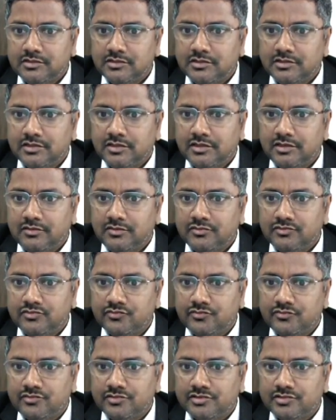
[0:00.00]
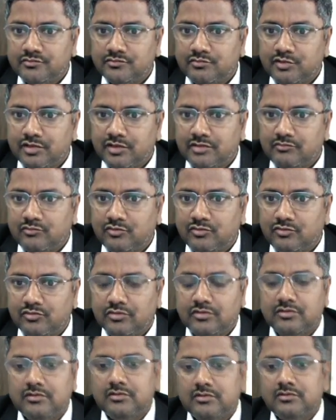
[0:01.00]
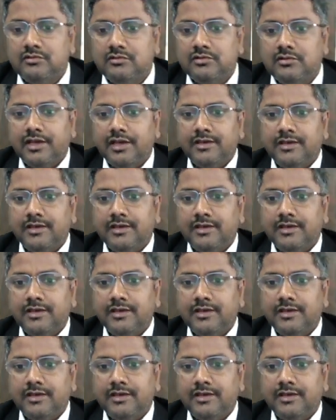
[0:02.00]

kilojoules per mole. Okay,